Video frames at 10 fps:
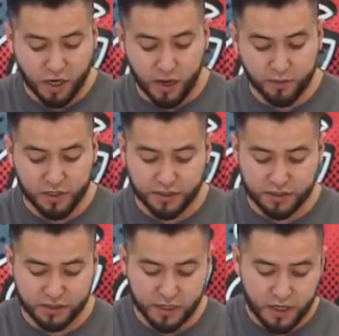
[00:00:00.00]
top
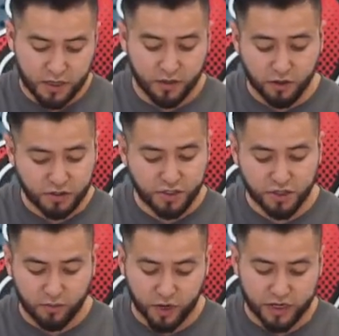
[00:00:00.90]
piece. Those
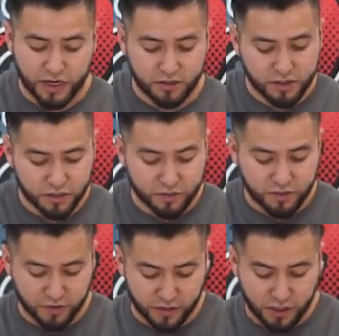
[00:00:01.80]
you can break down to 2
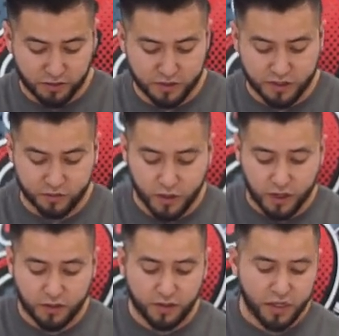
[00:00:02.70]
different colors as
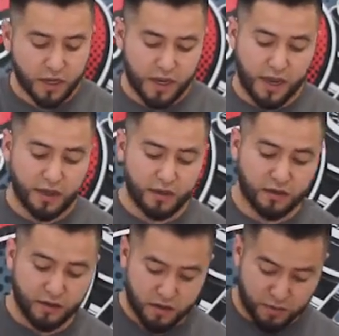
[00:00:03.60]
well.
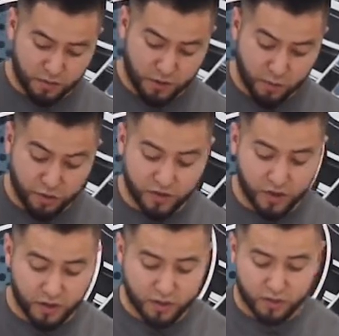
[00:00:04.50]
And
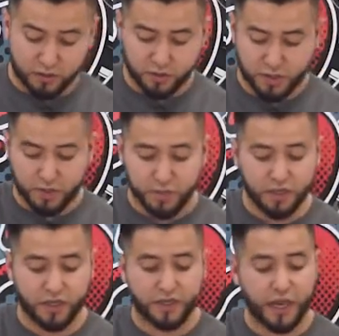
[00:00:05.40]
moving on to the
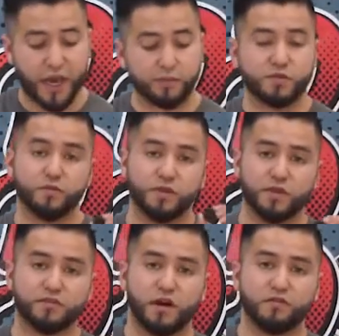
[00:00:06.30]
billet caps with
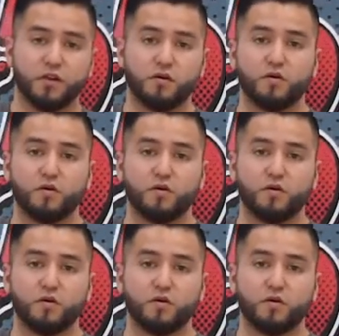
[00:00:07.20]
the Evolve